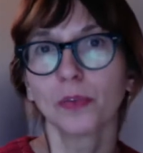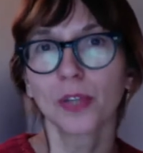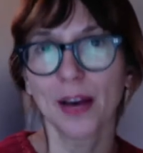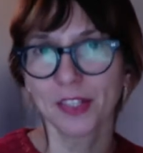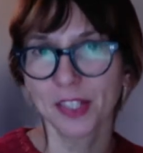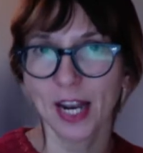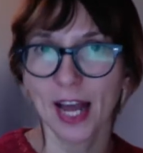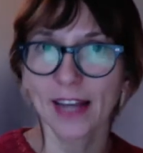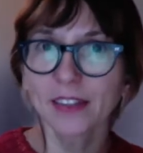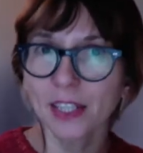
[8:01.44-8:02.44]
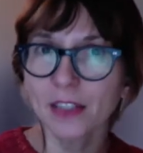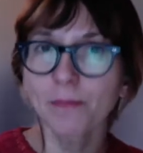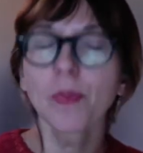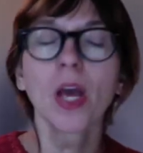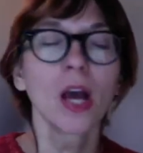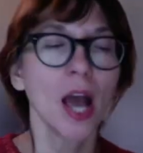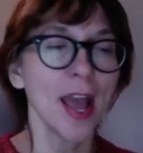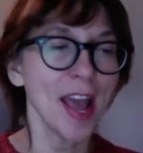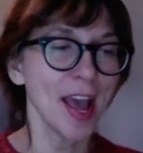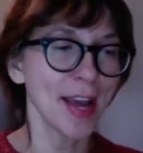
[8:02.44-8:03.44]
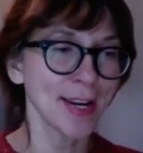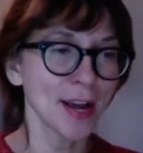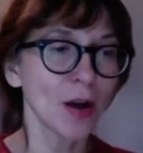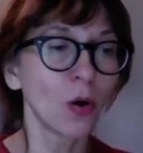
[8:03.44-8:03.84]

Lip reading: would have selected. And